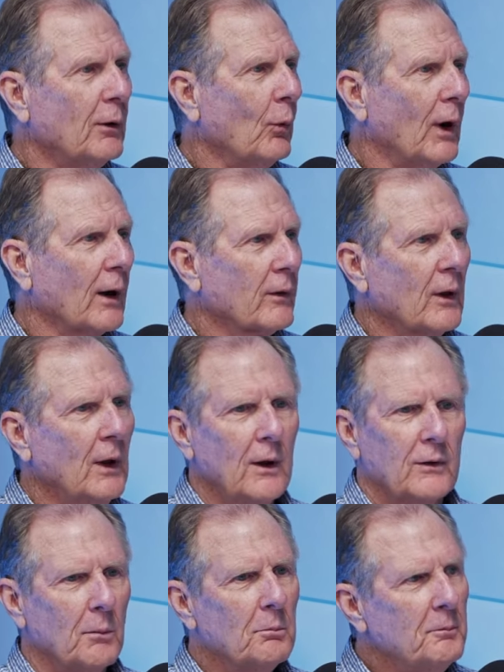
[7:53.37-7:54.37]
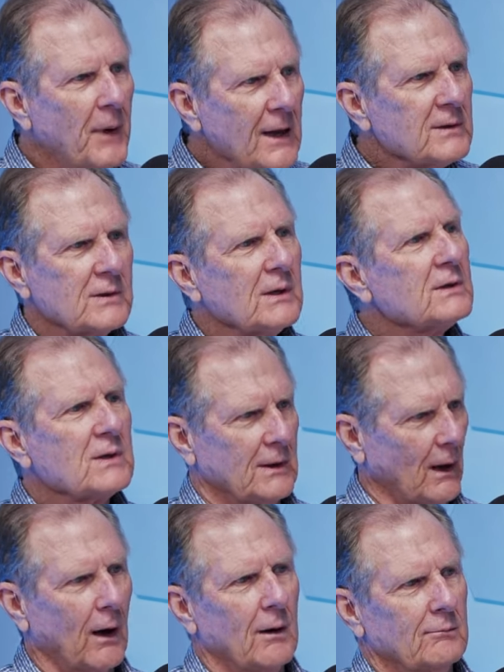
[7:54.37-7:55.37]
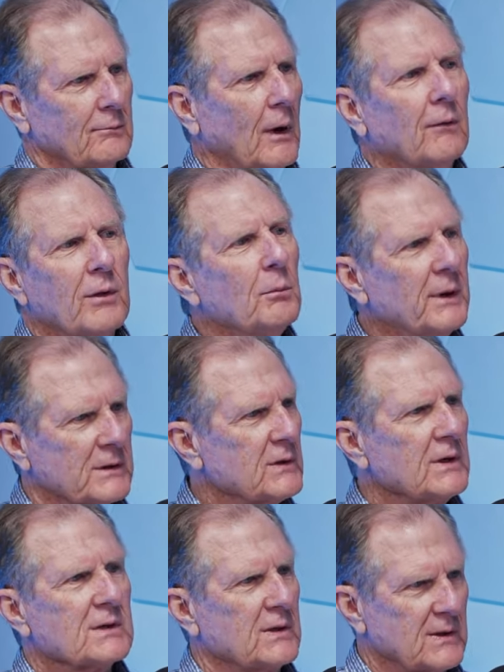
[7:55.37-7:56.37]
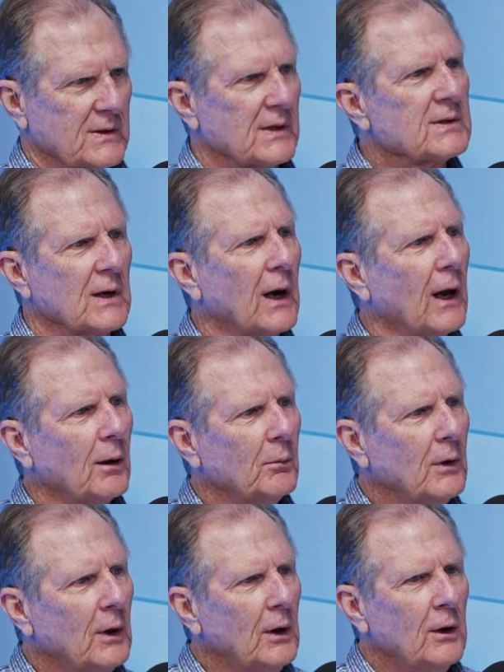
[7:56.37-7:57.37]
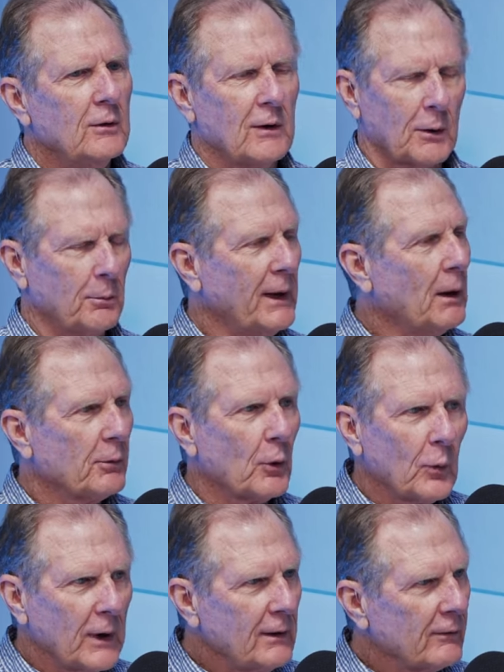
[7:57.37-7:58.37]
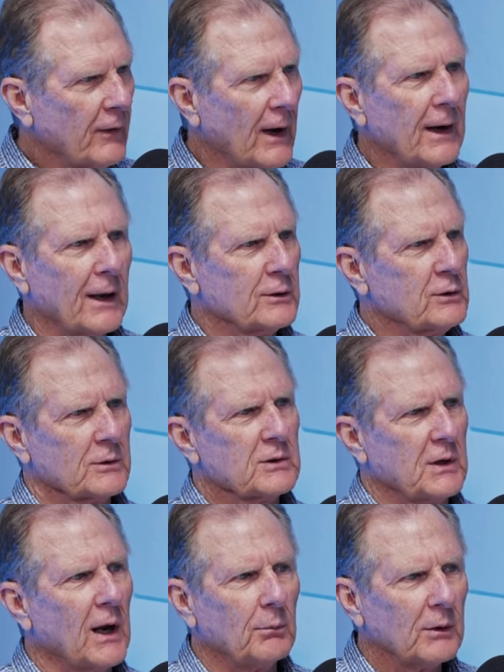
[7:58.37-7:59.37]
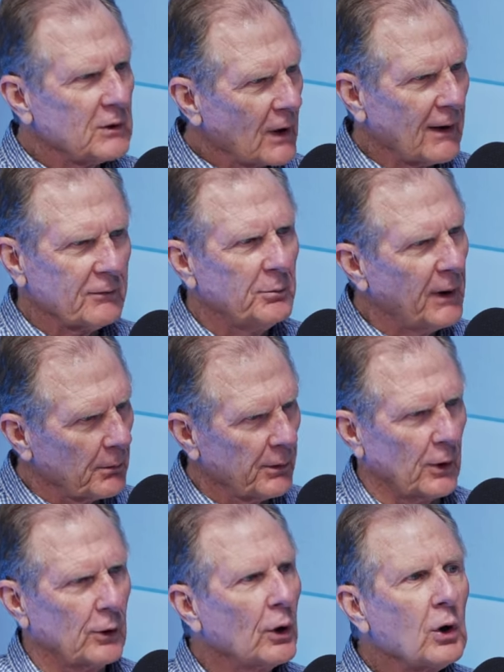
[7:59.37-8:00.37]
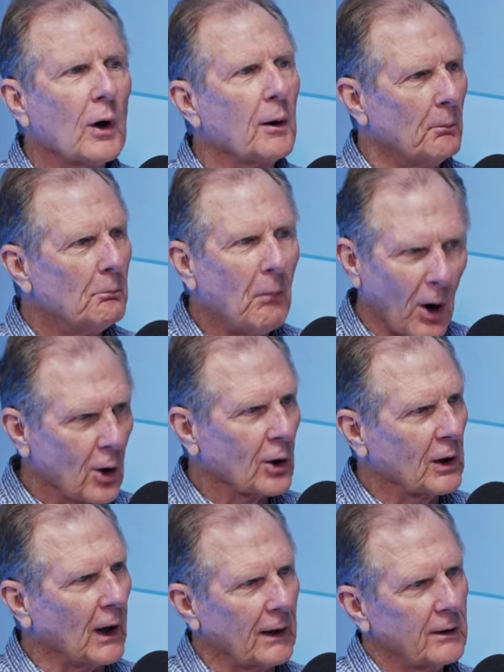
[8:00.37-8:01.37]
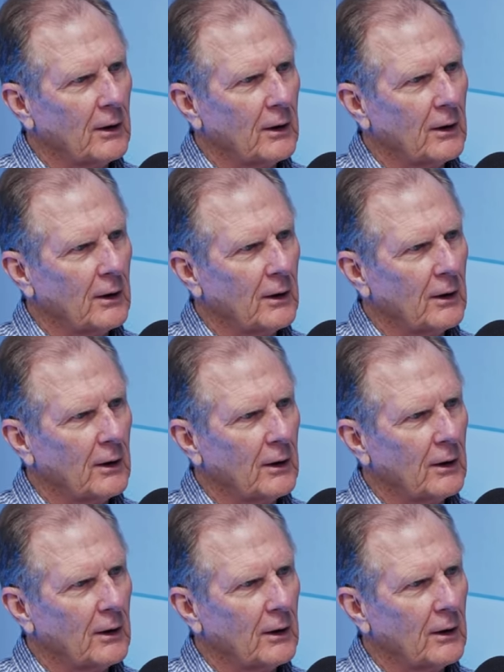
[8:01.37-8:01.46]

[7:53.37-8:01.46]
with, the basis of the business is the same. You got to be able to read a financial statement. You have to be able to look at a market.